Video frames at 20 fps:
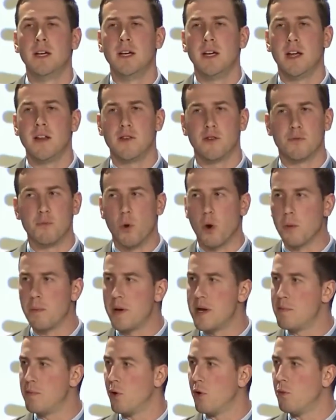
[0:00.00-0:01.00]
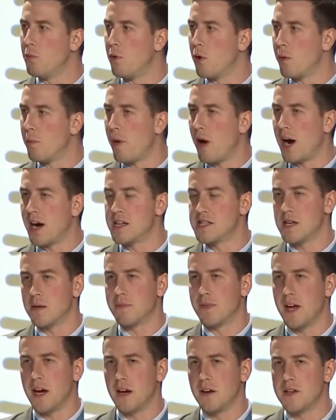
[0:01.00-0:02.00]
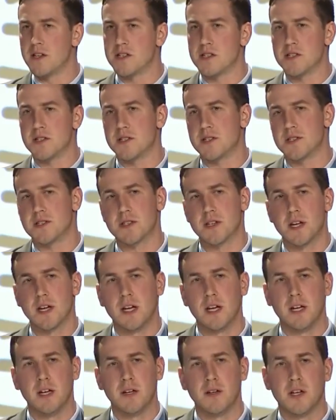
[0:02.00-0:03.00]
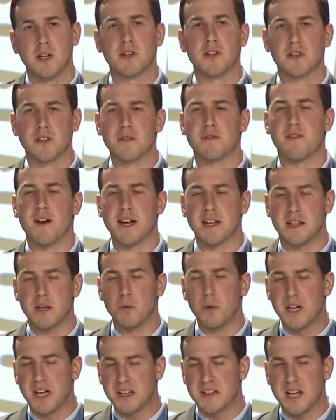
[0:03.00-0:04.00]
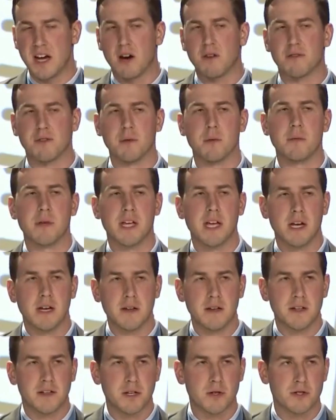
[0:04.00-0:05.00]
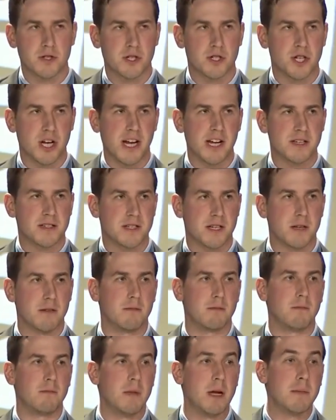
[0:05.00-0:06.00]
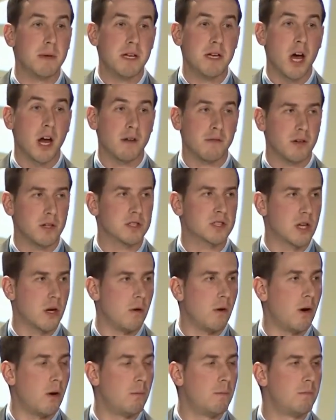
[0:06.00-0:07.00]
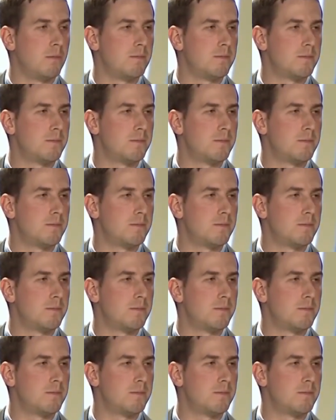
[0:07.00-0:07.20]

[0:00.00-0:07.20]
And there's more people, more bodies up there. And this is a fight that we could tell from the beginning that there's a chance that maybe none of us go home.